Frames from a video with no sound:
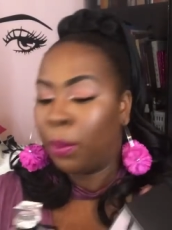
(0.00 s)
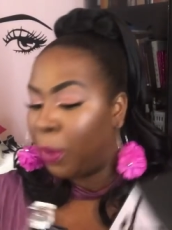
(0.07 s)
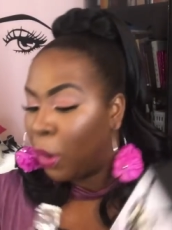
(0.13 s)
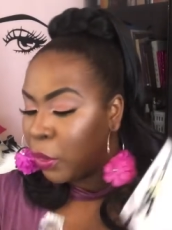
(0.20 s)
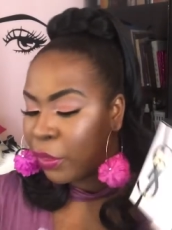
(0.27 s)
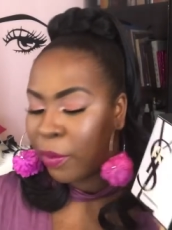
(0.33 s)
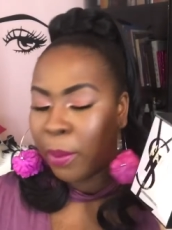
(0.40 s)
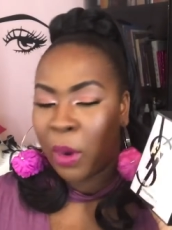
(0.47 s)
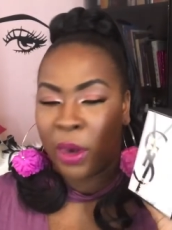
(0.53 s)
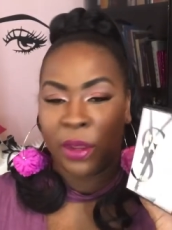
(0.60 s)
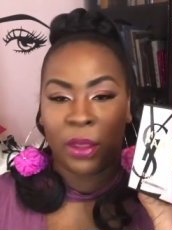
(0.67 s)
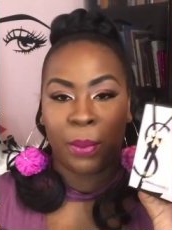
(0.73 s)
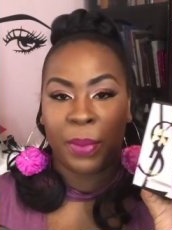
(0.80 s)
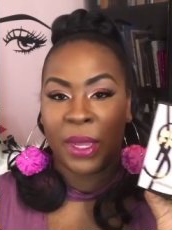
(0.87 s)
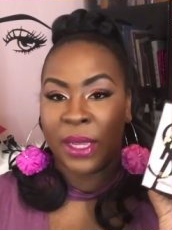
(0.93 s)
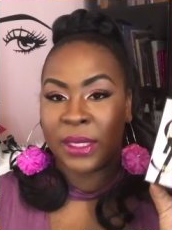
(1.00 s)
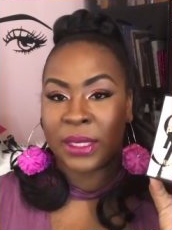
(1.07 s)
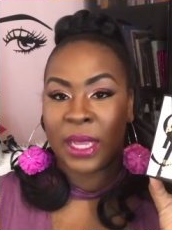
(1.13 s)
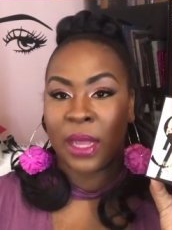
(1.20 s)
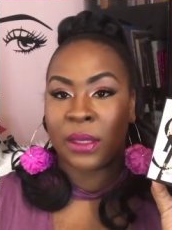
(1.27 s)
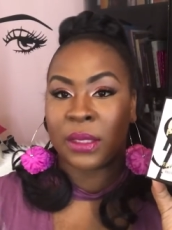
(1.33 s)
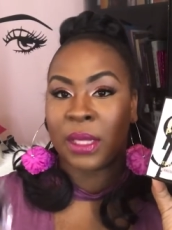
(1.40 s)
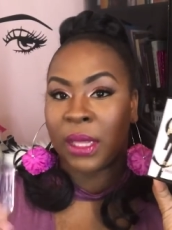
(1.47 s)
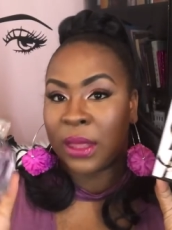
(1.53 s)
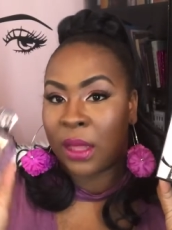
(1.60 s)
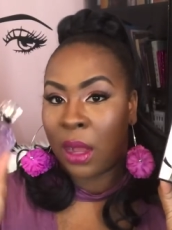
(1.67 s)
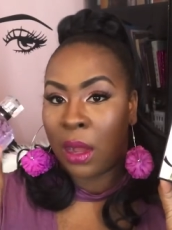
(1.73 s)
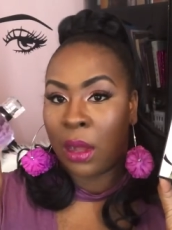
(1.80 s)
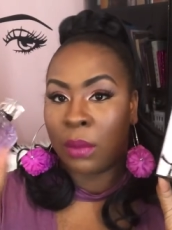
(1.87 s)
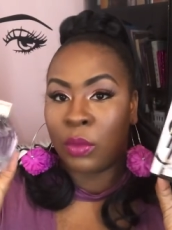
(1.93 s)
Both of them are in the biggest ounce that
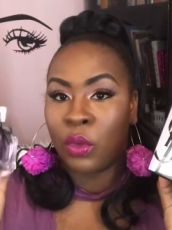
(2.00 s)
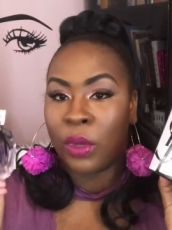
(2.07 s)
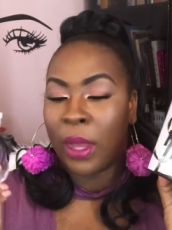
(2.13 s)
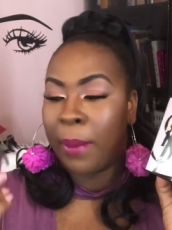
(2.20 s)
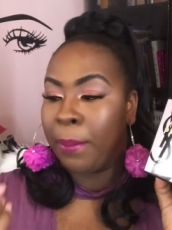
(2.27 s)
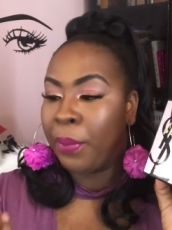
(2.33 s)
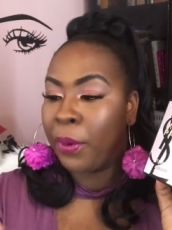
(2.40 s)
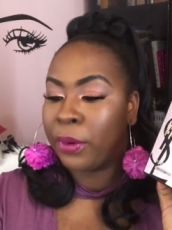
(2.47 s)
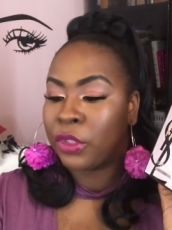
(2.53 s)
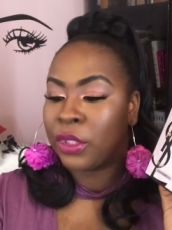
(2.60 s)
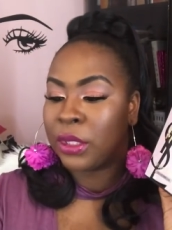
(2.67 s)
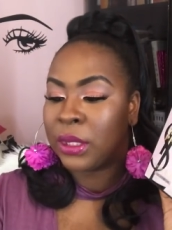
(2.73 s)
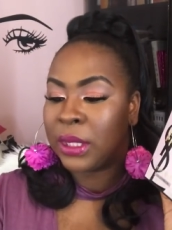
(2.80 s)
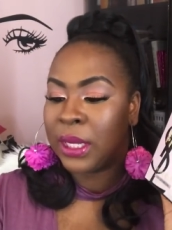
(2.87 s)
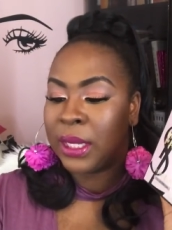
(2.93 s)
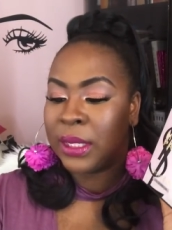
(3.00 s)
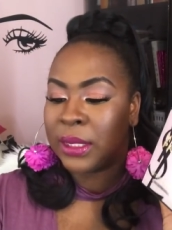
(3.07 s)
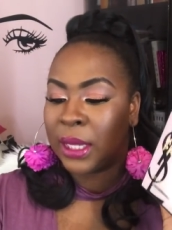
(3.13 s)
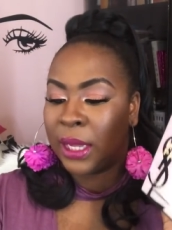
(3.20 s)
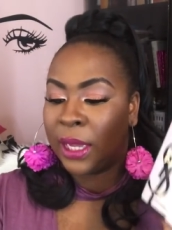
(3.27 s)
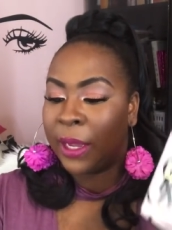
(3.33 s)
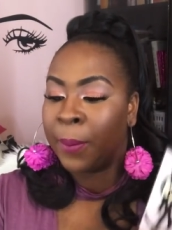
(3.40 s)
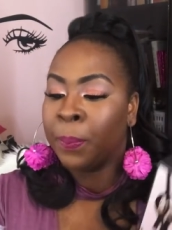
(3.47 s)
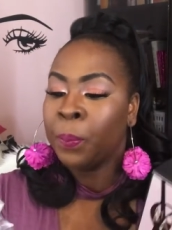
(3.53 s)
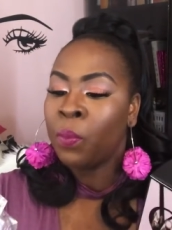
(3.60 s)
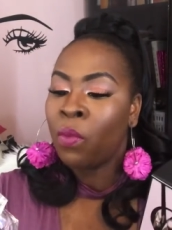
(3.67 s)
you can purchase these in.